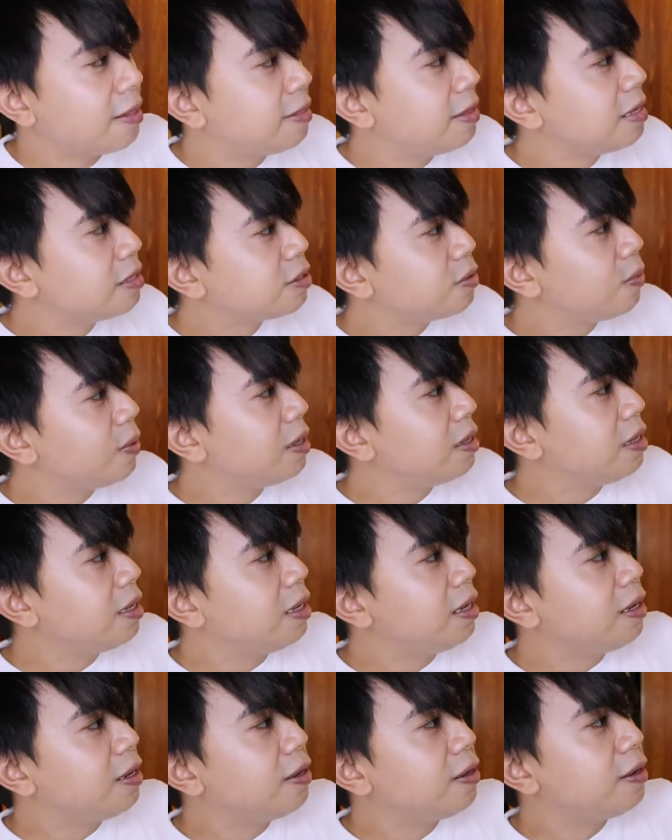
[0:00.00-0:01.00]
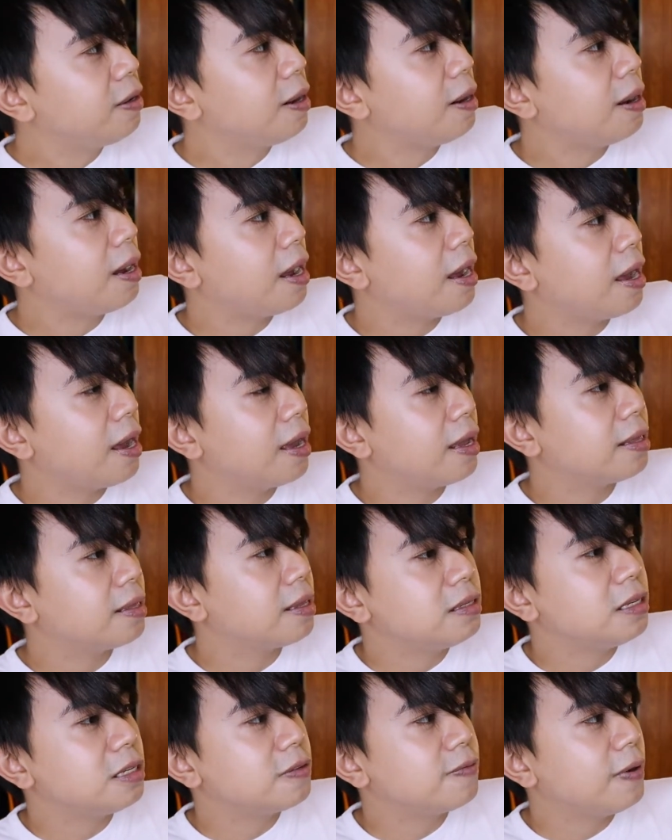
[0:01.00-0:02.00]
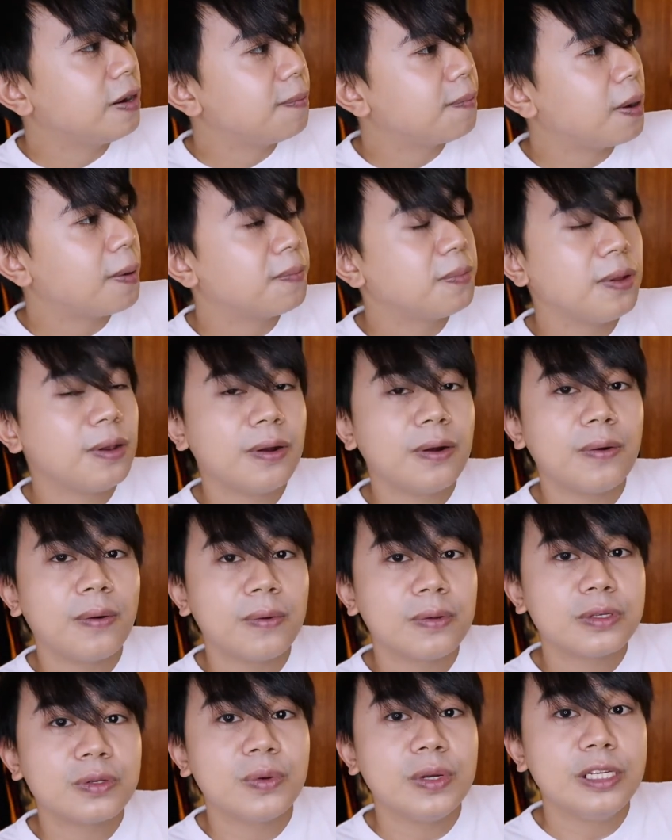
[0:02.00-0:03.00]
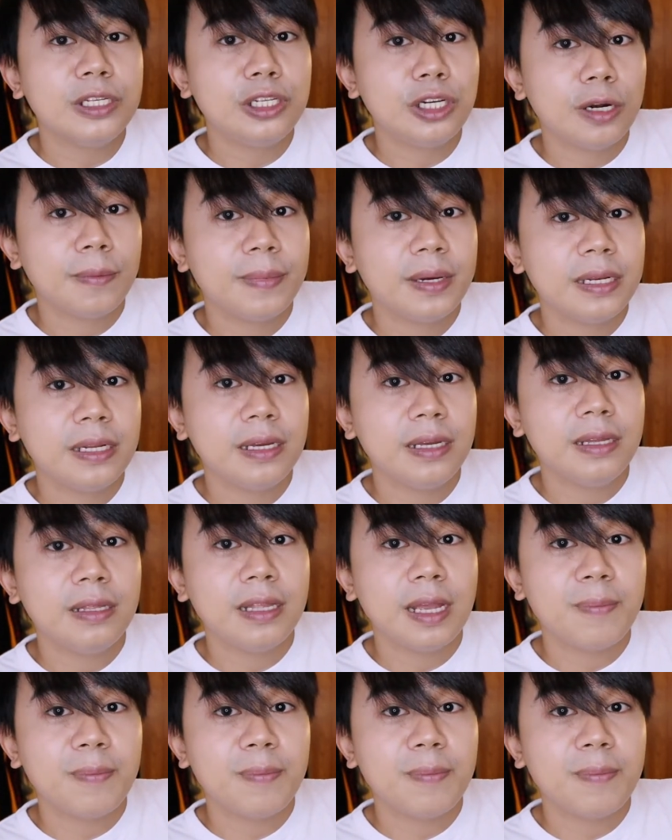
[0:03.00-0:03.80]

this one here and this is very popular also in Germany.